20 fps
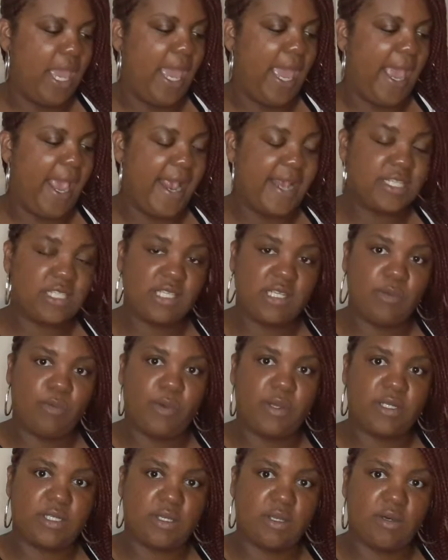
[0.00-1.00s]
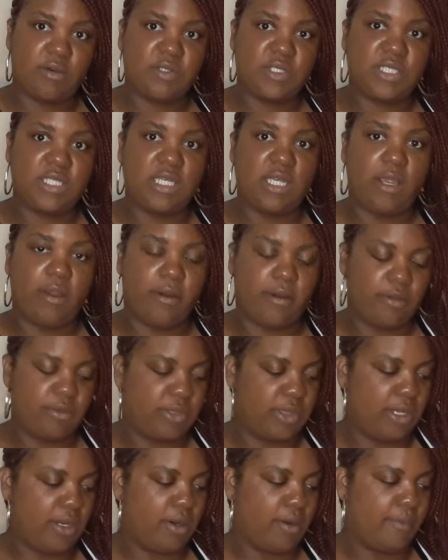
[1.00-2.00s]
Ashley went to go see her
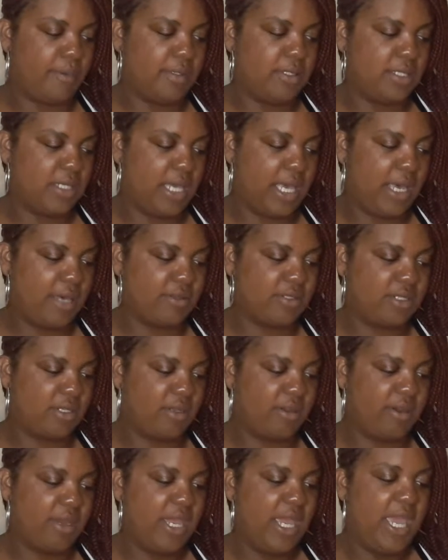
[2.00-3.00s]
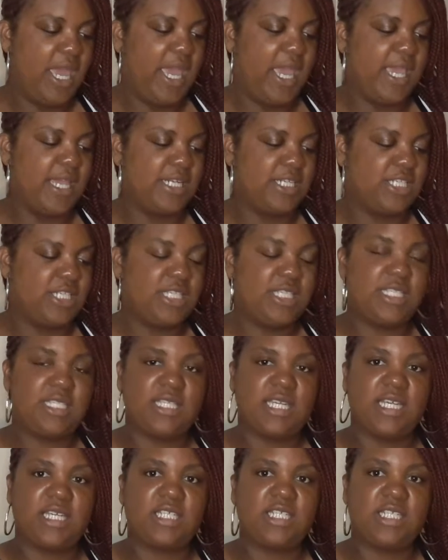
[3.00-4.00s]
therapist counselor, and she
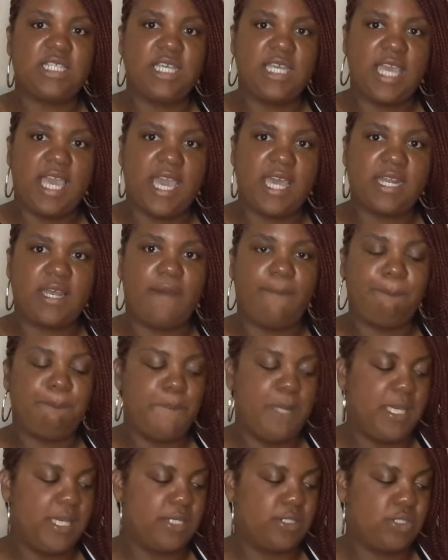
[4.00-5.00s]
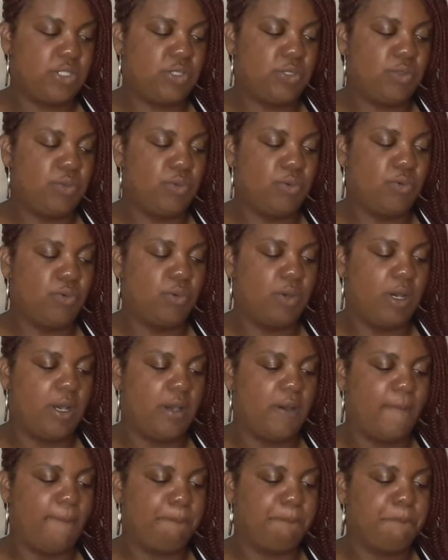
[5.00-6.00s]
said she had admit
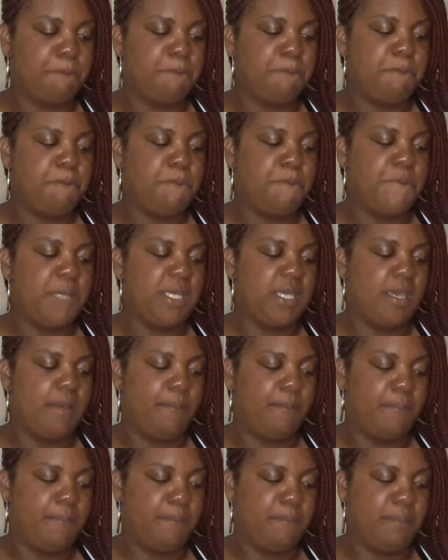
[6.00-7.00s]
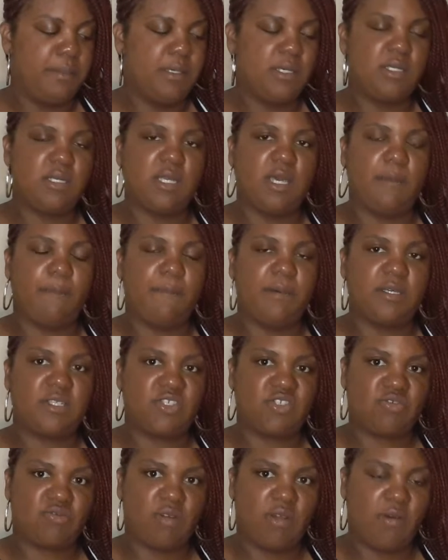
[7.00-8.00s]
to being putting up a
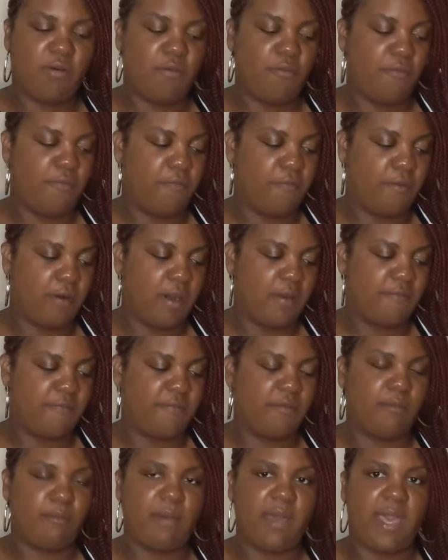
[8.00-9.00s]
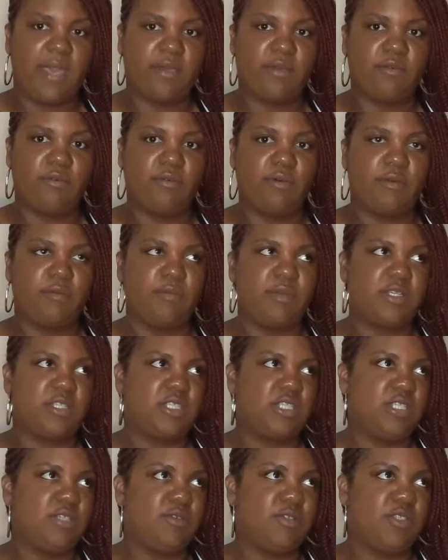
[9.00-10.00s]
strong front for Michael, in which